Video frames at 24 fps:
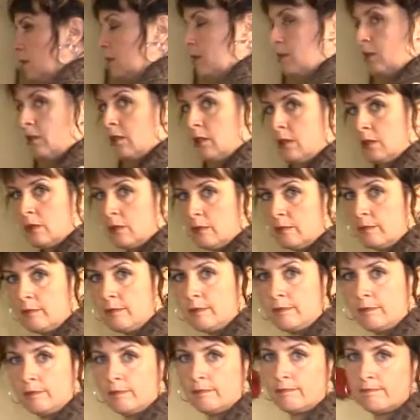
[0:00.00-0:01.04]

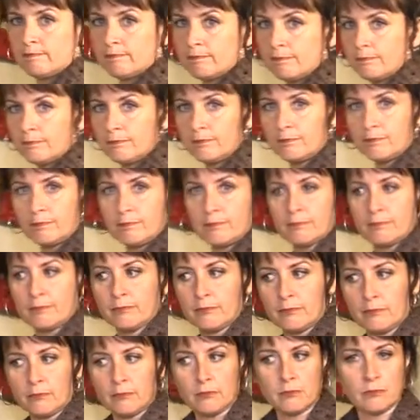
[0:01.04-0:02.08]

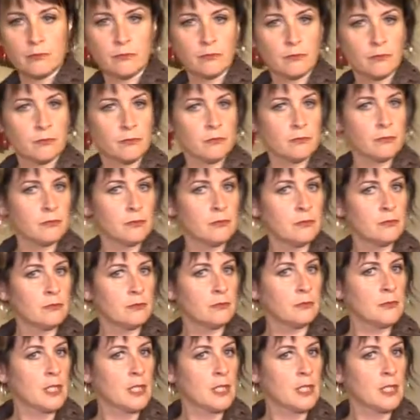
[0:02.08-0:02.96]
[no speech]